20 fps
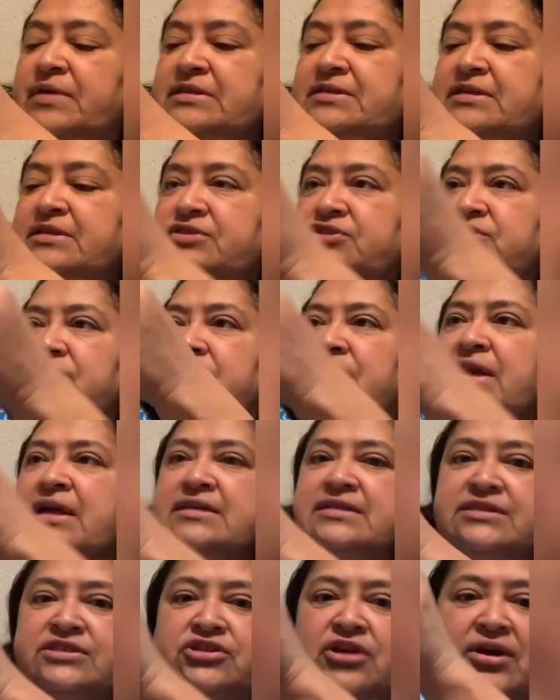sister,
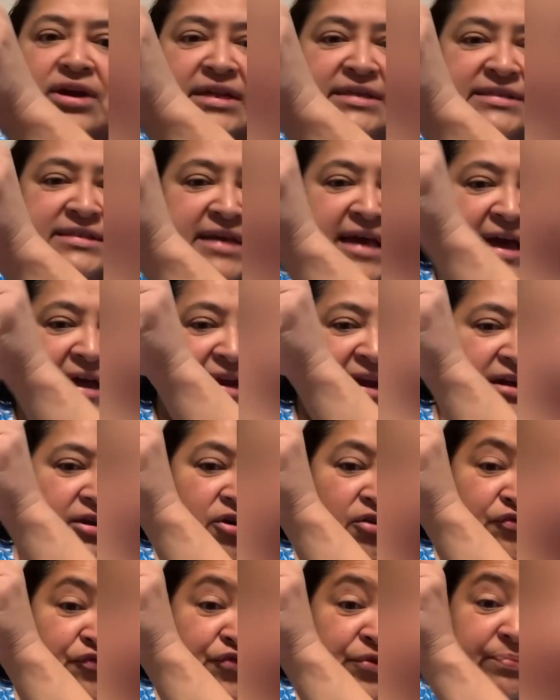let's start at 10 and
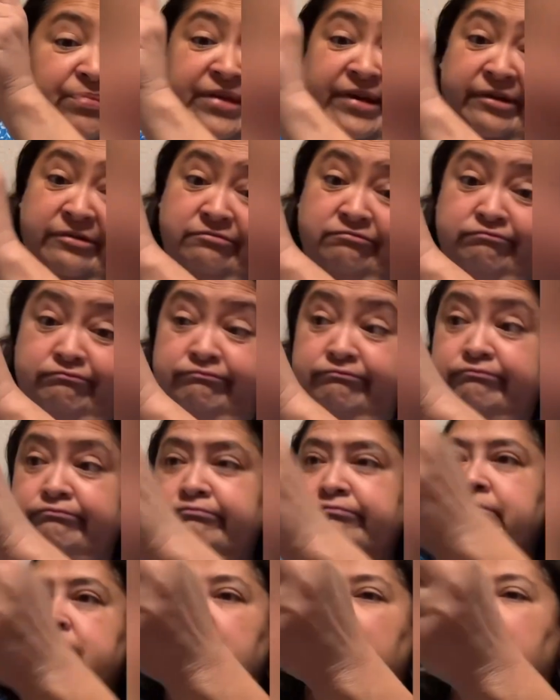go from there.
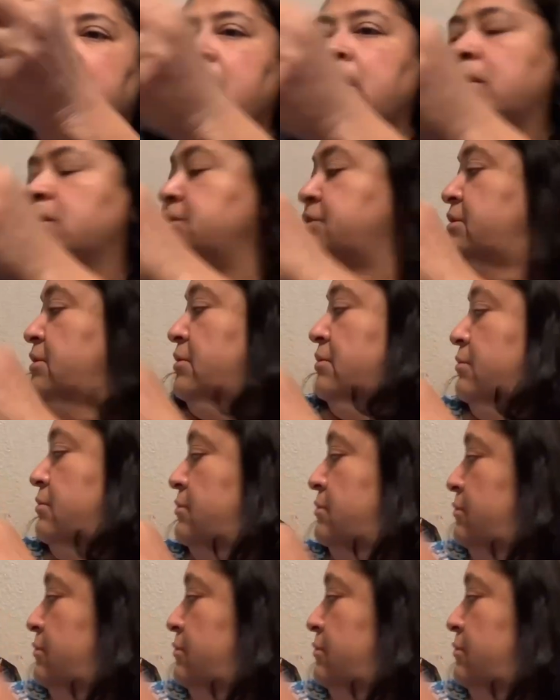So